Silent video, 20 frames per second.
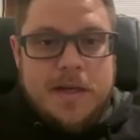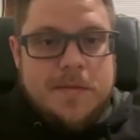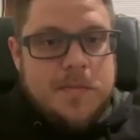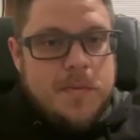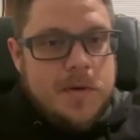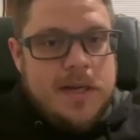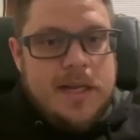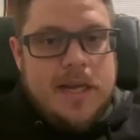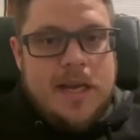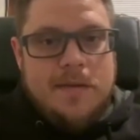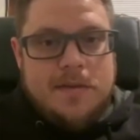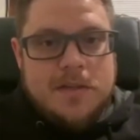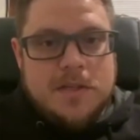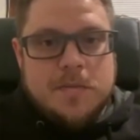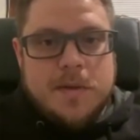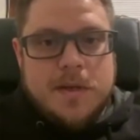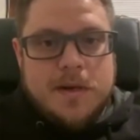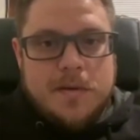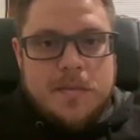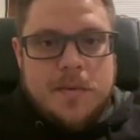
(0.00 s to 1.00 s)
It's pretty heavy
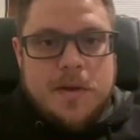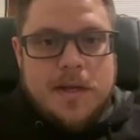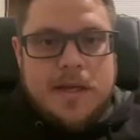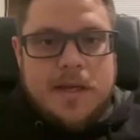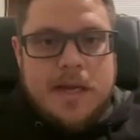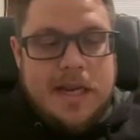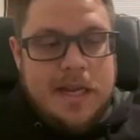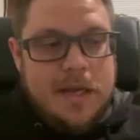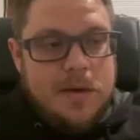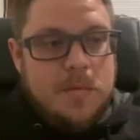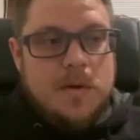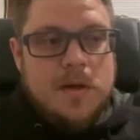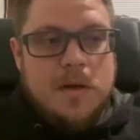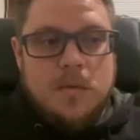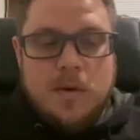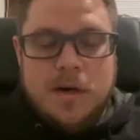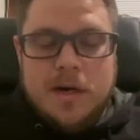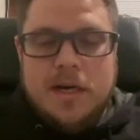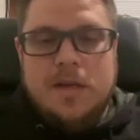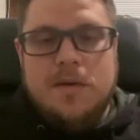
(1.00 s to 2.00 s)
spinnerbait, and it will
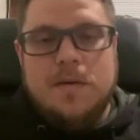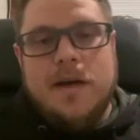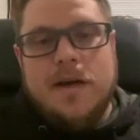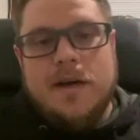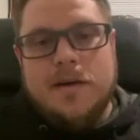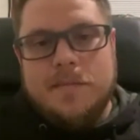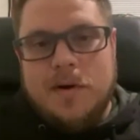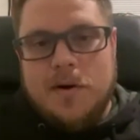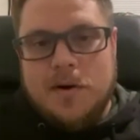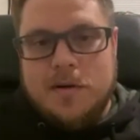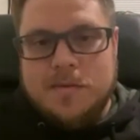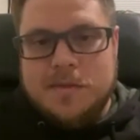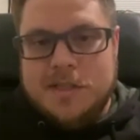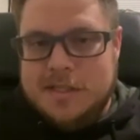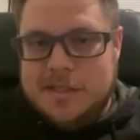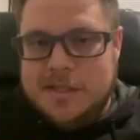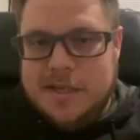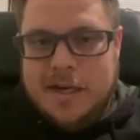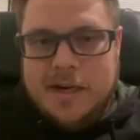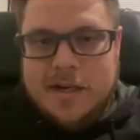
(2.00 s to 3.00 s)
wear you out. My arms
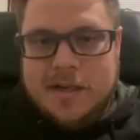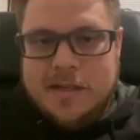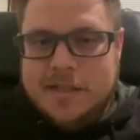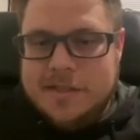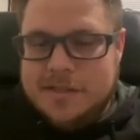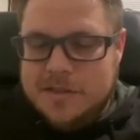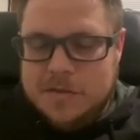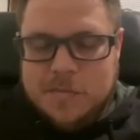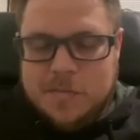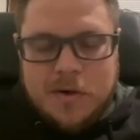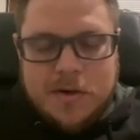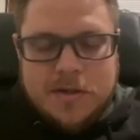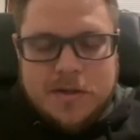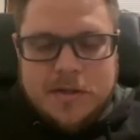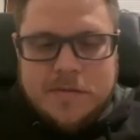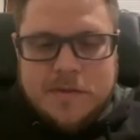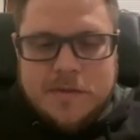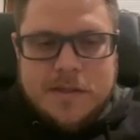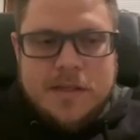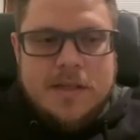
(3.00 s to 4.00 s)
get tired. It's just part
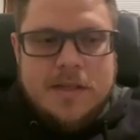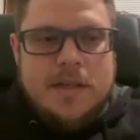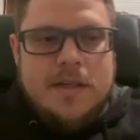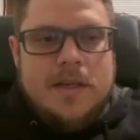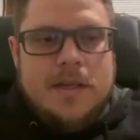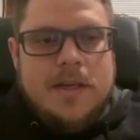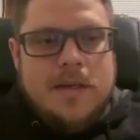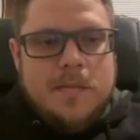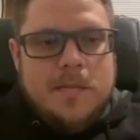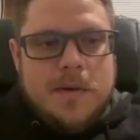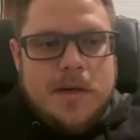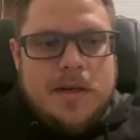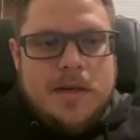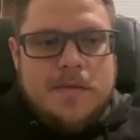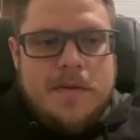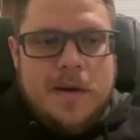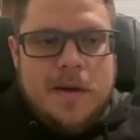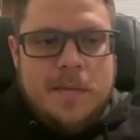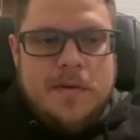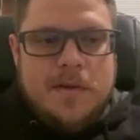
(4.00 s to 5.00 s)
of it. Yep. But
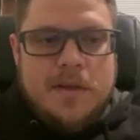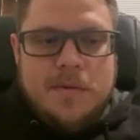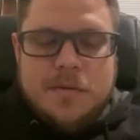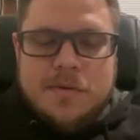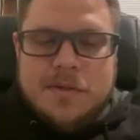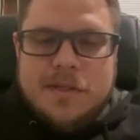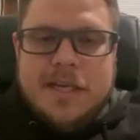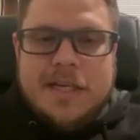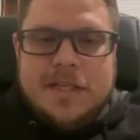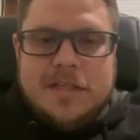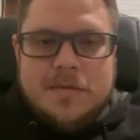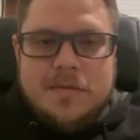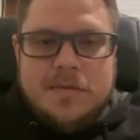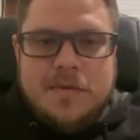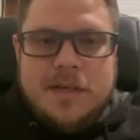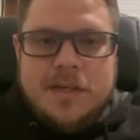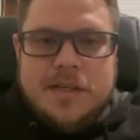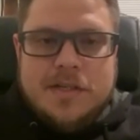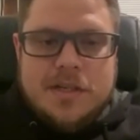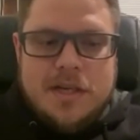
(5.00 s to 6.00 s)
if I'm really wanting to catch a
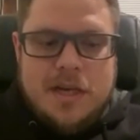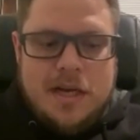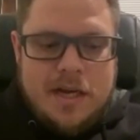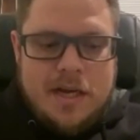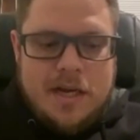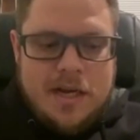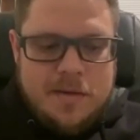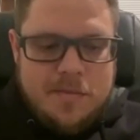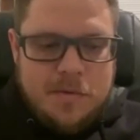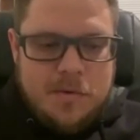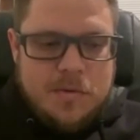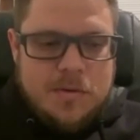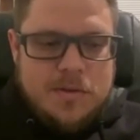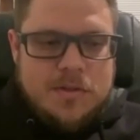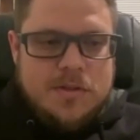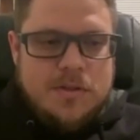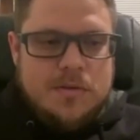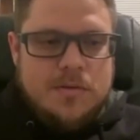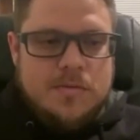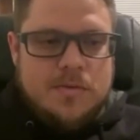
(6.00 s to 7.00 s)
fish, I'm going
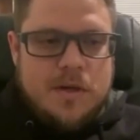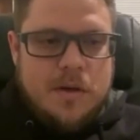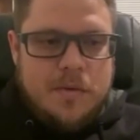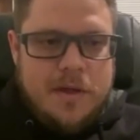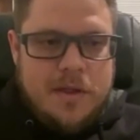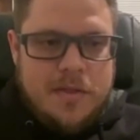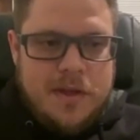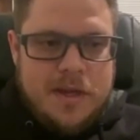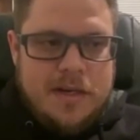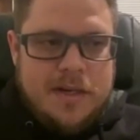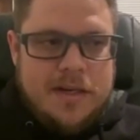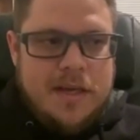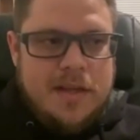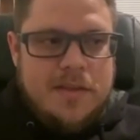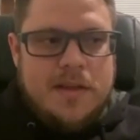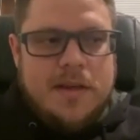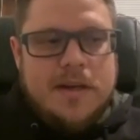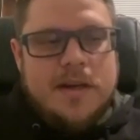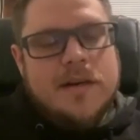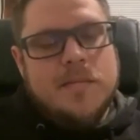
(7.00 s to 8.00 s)
to throw that thing down
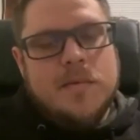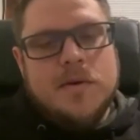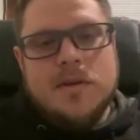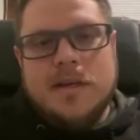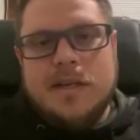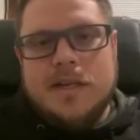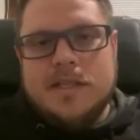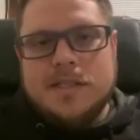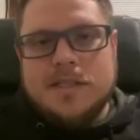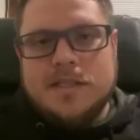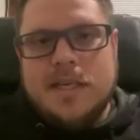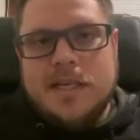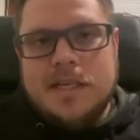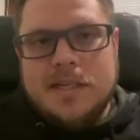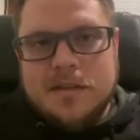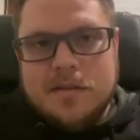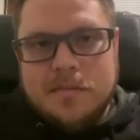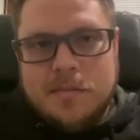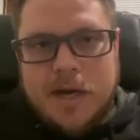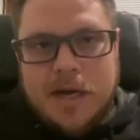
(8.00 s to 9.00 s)
there. I'm going to let it sink
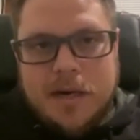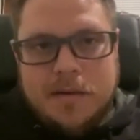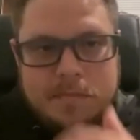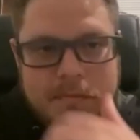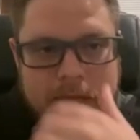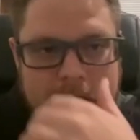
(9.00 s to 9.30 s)
to the bottom.